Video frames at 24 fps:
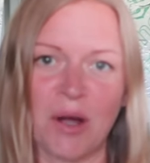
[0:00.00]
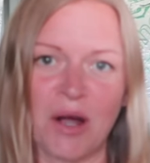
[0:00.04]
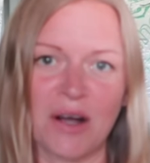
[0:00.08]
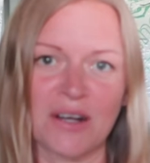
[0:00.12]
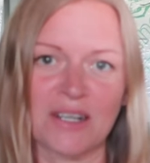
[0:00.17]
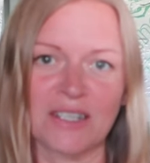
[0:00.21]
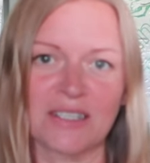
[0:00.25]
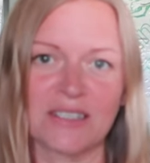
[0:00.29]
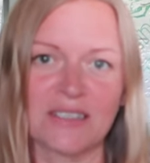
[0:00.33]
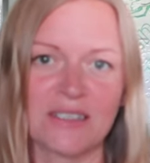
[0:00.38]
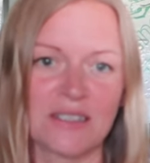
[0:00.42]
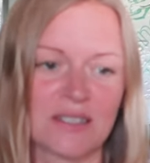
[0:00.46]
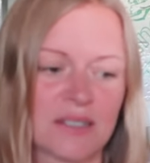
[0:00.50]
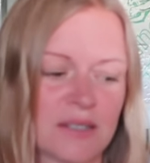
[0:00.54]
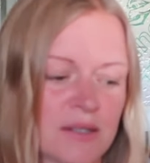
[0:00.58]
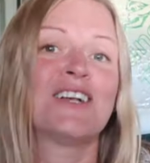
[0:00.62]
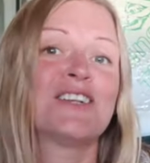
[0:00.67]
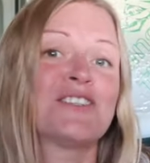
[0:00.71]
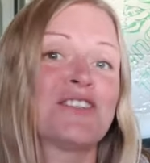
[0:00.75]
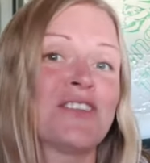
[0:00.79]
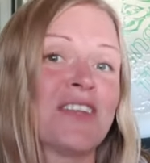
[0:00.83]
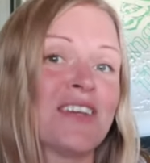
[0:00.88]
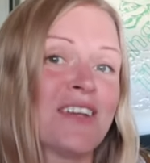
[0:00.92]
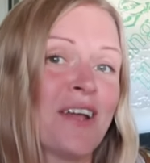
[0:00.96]
parking.
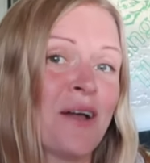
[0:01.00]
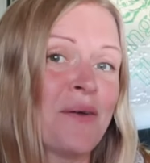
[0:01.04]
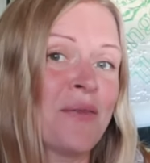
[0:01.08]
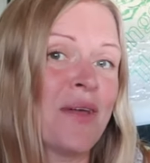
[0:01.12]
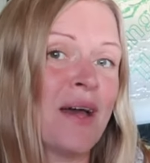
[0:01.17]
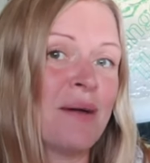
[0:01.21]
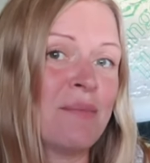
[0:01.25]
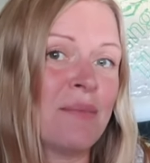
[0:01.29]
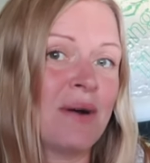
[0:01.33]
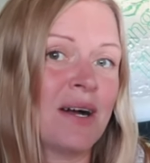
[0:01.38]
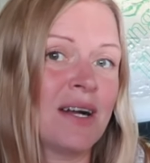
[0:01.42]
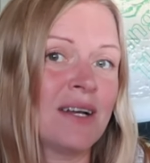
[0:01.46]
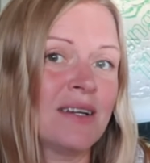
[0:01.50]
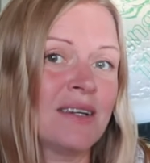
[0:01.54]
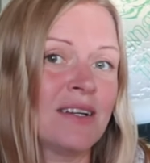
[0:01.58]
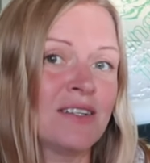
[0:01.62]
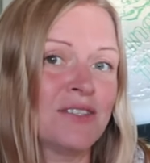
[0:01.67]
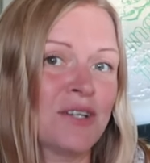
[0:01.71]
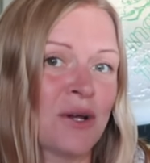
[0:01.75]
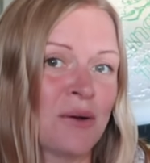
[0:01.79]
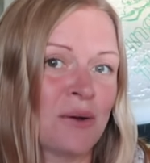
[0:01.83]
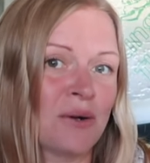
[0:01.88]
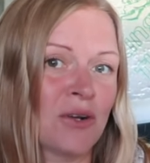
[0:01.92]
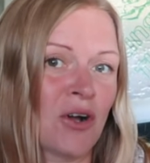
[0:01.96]
So there you go, they're my
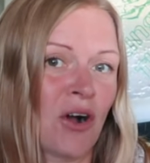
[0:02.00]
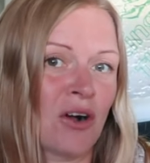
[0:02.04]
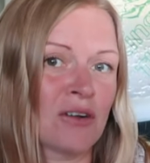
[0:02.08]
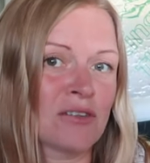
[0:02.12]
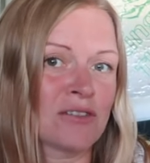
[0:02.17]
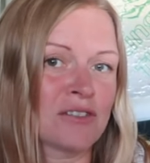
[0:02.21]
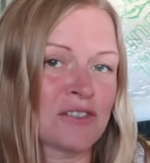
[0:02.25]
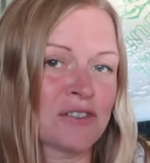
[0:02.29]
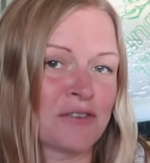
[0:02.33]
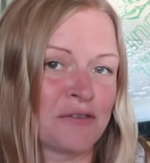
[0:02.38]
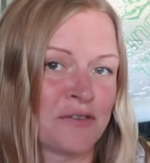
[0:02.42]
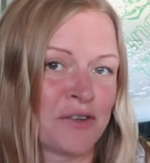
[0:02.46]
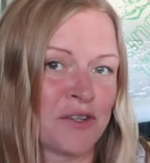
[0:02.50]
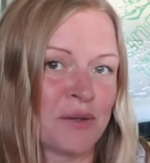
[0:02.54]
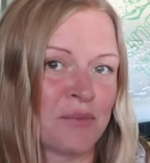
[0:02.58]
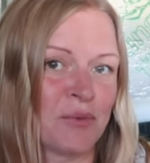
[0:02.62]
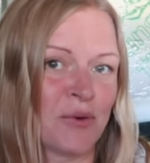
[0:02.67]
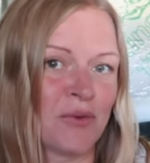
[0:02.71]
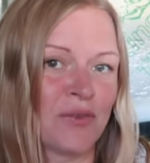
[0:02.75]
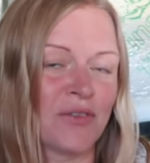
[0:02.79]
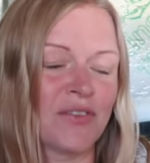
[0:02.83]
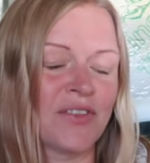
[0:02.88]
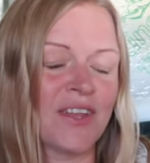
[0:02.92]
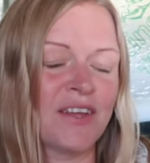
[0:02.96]
total costs for the
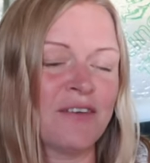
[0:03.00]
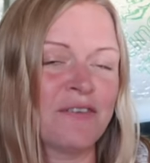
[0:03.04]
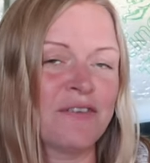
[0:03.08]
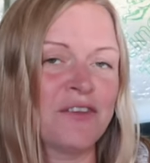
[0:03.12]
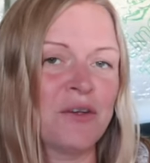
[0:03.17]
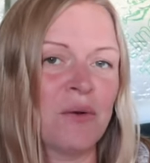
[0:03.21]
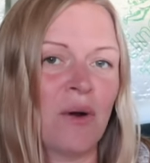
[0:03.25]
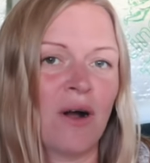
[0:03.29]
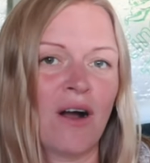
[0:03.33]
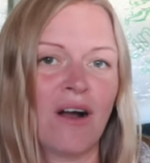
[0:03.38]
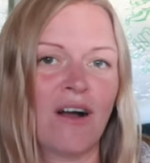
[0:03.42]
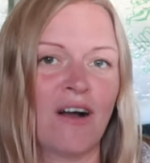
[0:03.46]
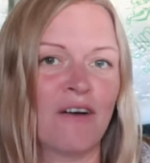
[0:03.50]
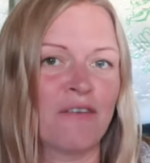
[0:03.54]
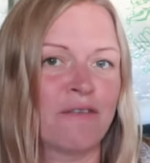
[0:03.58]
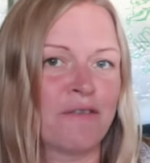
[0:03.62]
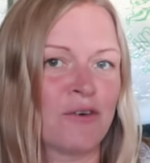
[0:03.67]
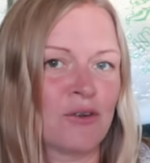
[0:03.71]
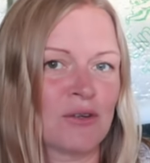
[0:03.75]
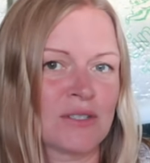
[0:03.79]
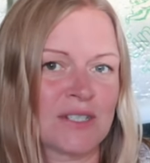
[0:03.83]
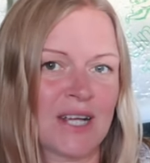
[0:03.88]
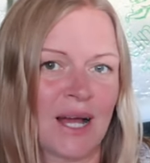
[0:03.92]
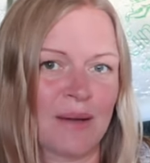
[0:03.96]
month. If you are a
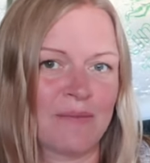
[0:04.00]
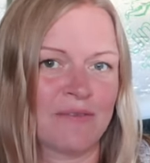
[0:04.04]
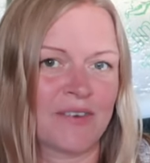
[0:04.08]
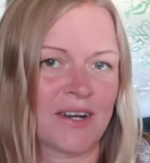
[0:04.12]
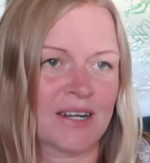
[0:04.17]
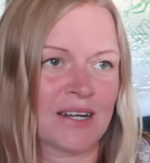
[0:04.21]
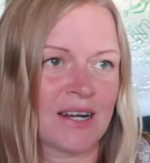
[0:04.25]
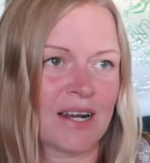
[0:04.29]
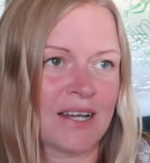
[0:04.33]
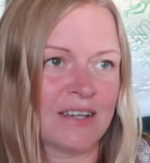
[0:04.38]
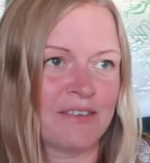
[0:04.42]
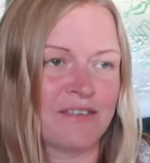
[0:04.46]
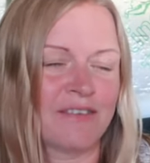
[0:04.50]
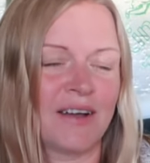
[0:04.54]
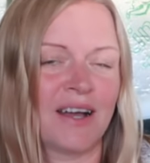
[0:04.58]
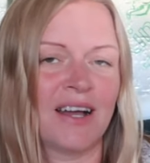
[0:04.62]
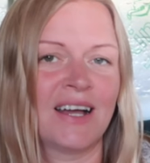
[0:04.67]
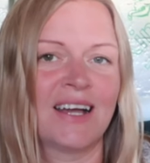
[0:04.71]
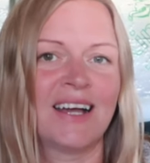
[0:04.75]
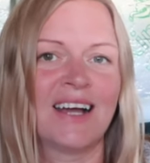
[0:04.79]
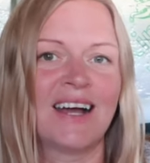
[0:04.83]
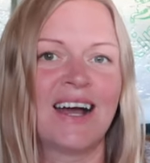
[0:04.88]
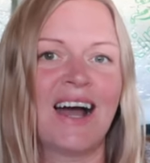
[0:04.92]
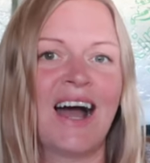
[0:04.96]
full-time van
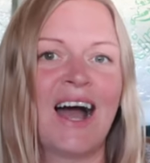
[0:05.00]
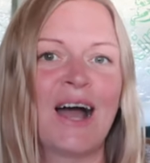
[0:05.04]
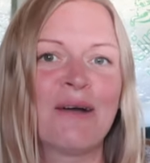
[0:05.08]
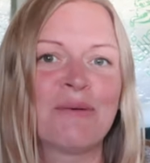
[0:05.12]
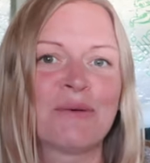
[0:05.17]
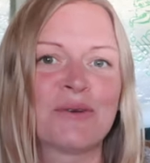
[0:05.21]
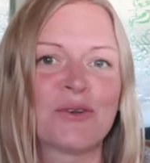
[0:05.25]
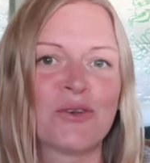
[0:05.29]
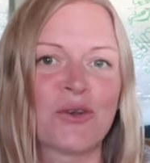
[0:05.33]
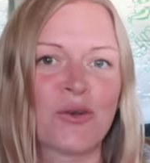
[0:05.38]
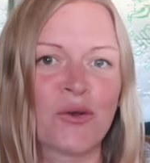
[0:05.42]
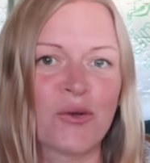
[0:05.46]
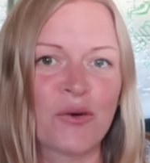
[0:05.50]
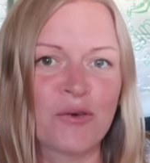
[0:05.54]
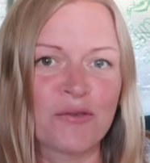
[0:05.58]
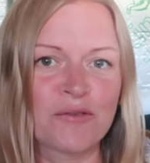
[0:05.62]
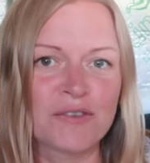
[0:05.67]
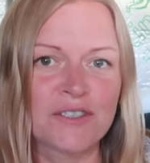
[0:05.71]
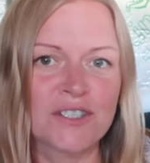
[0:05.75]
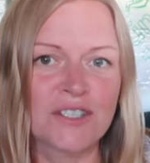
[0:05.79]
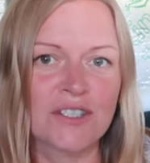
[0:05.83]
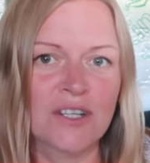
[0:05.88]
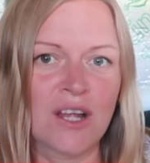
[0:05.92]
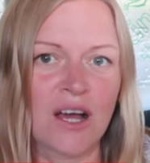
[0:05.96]
lifer, I would
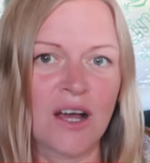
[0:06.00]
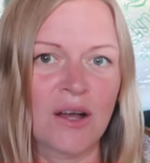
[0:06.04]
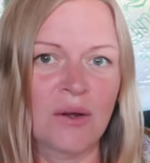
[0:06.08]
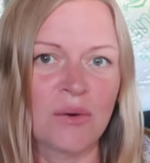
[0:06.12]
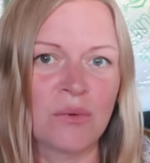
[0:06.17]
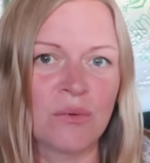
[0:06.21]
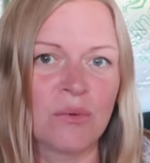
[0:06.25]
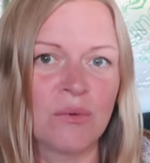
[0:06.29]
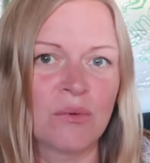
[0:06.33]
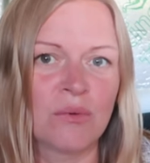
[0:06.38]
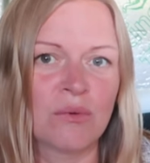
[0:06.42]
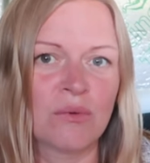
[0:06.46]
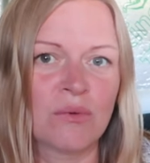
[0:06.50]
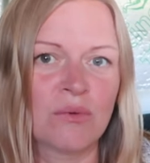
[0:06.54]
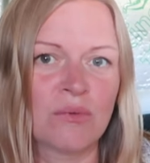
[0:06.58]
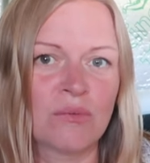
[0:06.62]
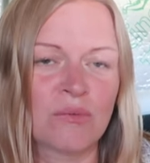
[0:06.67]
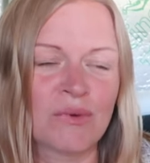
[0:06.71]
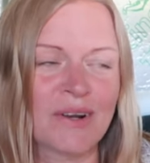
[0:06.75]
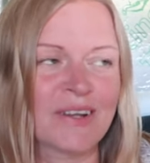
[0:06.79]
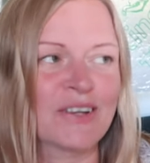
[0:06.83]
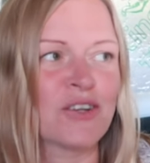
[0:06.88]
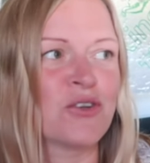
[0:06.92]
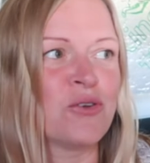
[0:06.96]
love to know
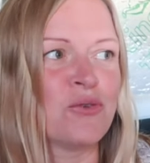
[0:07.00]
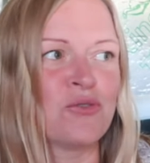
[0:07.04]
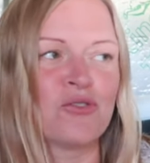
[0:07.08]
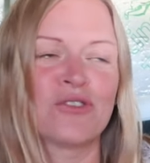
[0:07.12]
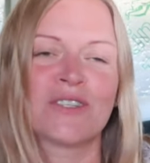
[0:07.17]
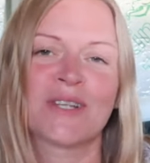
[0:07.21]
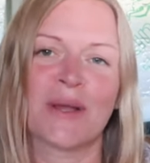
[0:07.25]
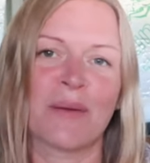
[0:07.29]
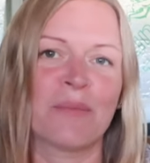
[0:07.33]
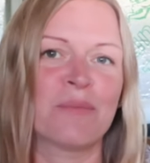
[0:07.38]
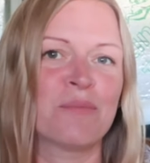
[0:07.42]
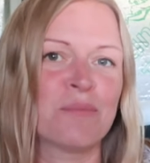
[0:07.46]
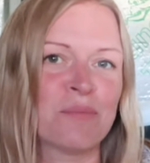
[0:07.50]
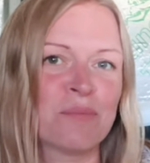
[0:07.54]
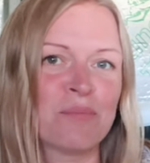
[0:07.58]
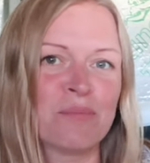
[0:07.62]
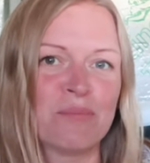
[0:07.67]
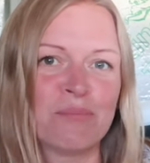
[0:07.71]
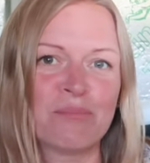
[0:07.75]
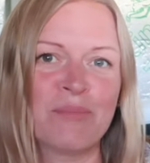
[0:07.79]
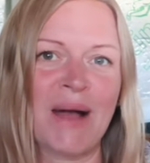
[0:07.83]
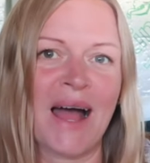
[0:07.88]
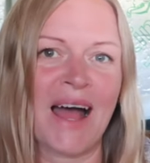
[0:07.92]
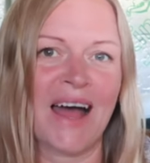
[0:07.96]
like who does it
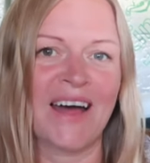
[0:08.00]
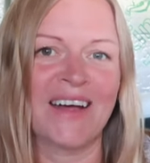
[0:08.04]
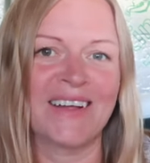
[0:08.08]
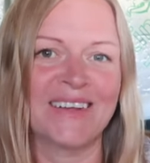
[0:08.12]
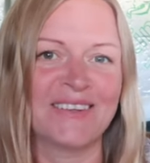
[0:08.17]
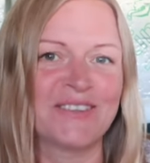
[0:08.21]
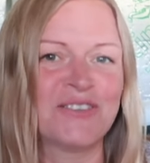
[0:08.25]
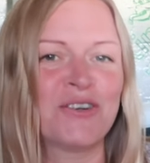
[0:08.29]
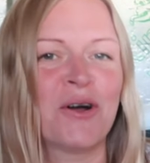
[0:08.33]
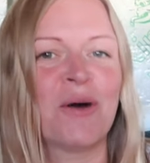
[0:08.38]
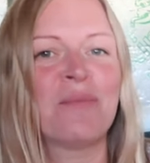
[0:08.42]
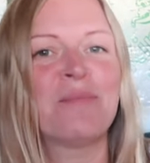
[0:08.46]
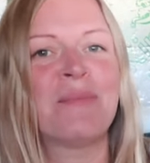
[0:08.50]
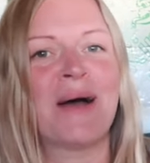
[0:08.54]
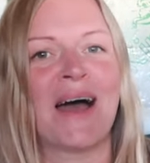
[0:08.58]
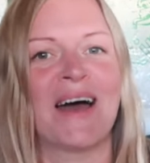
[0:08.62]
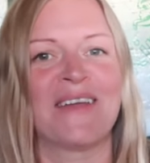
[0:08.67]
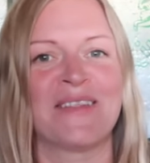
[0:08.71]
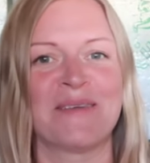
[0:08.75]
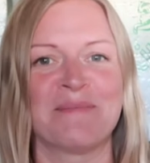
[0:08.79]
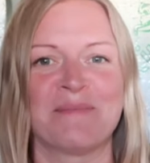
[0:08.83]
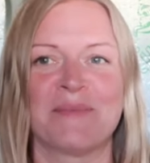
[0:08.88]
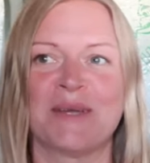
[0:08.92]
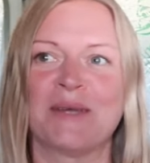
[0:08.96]
better, not
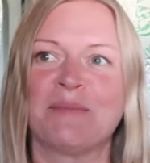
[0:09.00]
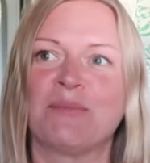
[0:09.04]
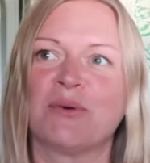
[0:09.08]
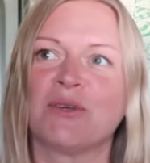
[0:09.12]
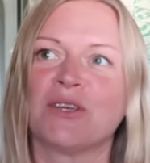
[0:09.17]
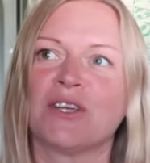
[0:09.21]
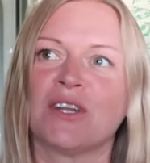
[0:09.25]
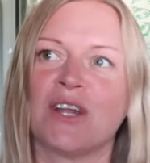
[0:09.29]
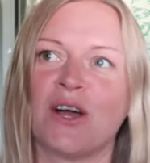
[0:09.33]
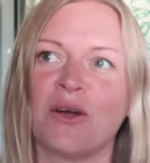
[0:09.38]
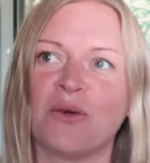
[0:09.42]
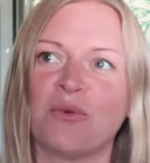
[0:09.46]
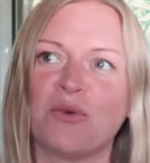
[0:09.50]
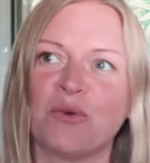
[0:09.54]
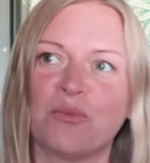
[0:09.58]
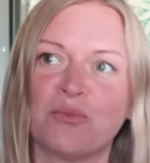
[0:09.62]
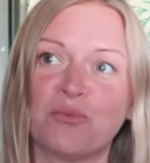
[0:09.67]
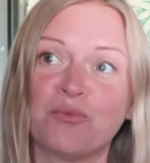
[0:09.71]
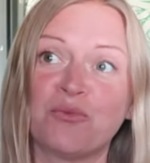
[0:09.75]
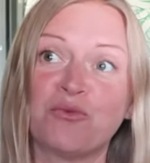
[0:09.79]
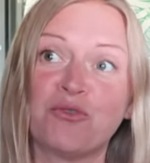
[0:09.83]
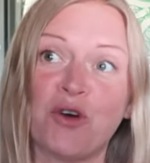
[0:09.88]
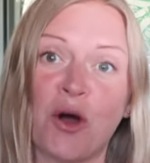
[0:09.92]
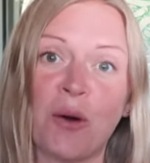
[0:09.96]
better than me, but you know, who
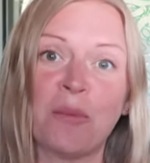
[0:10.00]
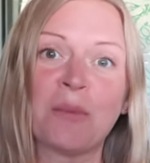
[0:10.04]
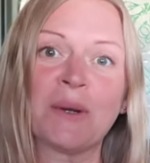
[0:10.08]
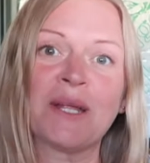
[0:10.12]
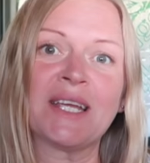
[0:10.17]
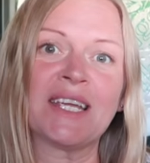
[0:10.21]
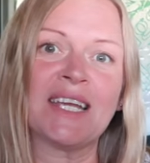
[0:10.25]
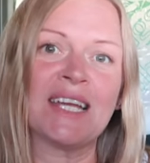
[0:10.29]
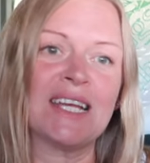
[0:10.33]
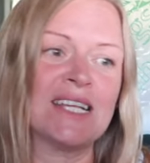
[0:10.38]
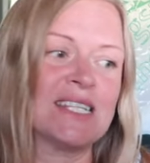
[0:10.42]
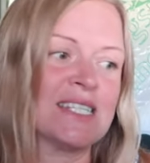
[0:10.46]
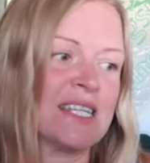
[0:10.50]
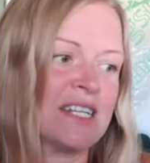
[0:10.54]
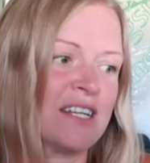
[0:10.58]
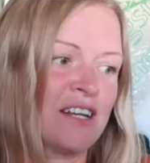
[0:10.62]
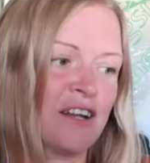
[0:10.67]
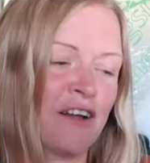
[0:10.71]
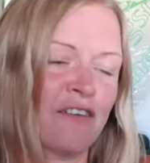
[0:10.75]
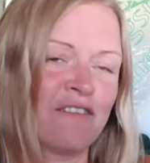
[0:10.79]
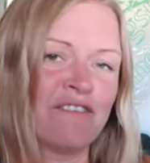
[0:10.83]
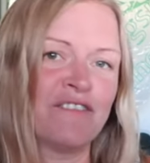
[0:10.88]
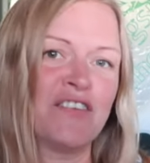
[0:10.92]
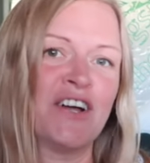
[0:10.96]
properly is in
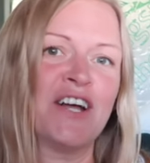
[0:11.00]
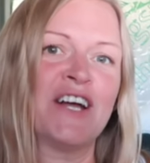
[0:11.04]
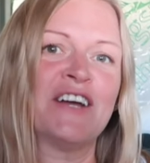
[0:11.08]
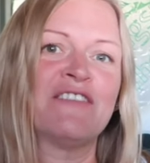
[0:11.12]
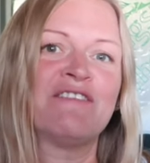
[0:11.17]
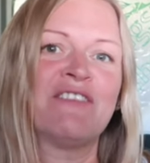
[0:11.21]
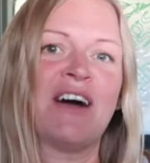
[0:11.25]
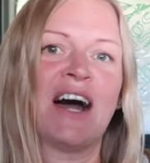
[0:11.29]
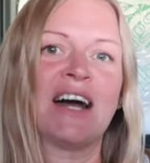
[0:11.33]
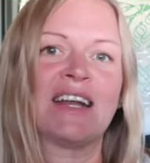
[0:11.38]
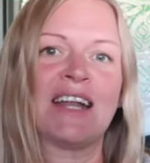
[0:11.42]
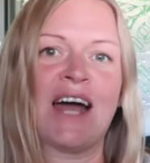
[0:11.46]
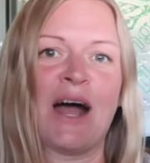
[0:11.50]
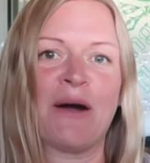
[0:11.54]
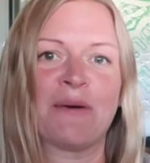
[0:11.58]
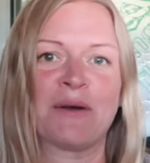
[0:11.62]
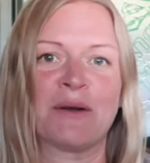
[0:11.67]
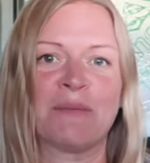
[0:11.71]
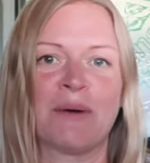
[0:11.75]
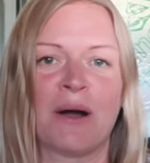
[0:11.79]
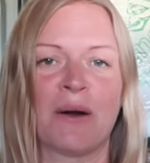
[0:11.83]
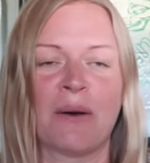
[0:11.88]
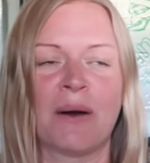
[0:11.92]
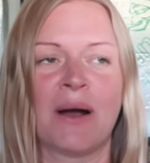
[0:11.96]
a converted van out
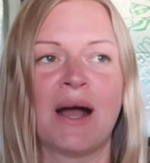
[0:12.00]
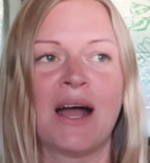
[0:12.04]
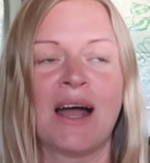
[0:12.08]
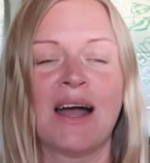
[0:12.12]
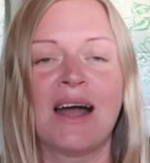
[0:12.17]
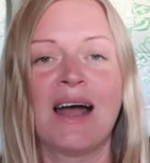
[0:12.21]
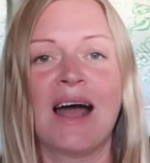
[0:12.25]
and about.